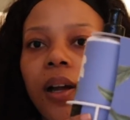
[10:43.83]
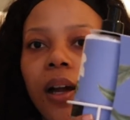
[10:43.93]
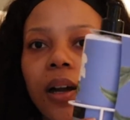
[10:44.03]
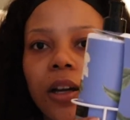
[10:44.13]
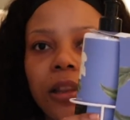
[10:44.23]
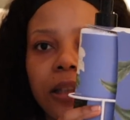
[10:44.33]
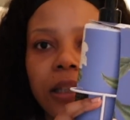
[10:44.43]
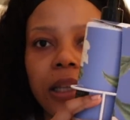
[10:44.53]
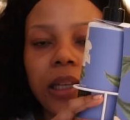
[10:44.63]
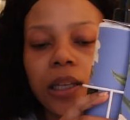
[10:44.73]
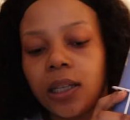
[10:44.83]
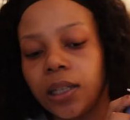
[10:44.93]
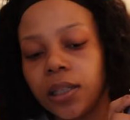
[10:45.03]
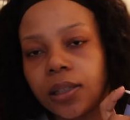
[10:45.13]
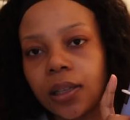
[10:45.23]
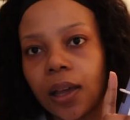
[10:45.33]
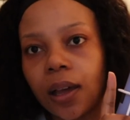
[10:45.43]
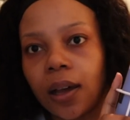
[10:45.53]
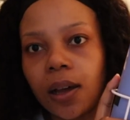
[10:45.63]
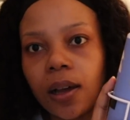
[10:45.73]
I got these
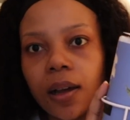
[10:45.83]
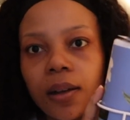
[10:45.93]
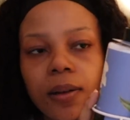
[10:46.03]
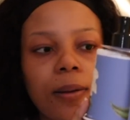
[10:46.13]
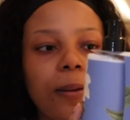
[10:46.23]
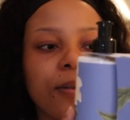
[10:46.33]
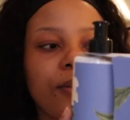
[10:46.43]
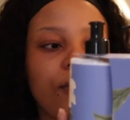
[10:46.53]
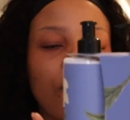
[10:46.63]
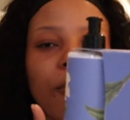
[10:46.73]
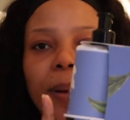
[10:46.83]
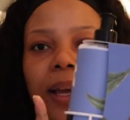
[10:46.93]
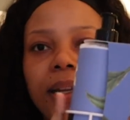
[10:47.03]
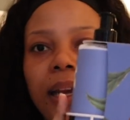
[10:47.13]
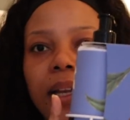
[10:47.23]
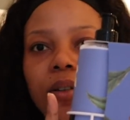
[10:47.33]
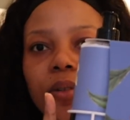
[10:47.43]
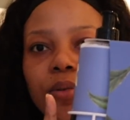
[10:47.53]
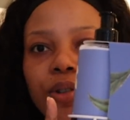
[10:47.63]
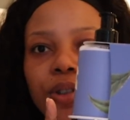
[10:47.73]
uh, soap and hand
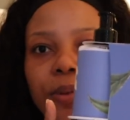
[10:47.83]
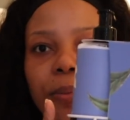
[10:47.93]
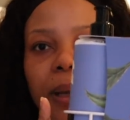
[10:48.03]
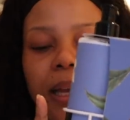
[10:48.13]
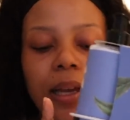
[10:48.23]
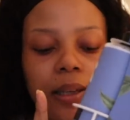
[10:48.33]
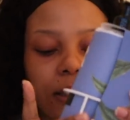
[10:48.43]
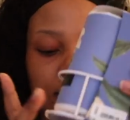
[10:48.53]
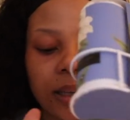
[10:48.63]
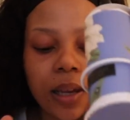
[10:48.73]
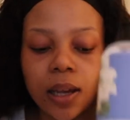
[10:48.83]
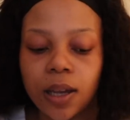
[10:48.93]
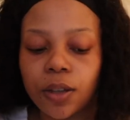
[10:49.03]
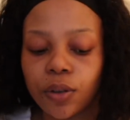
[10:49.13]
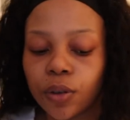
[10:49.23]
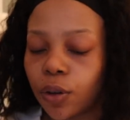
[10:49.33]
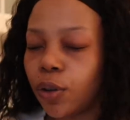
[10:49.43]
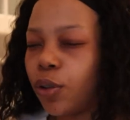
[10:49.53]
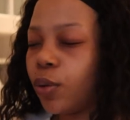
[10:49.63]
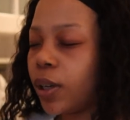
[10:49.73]
lotion packs. You
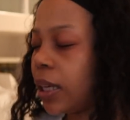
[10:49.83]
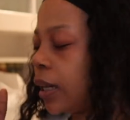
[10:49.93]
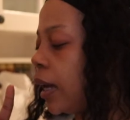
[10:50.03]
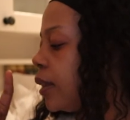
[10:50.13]
you get.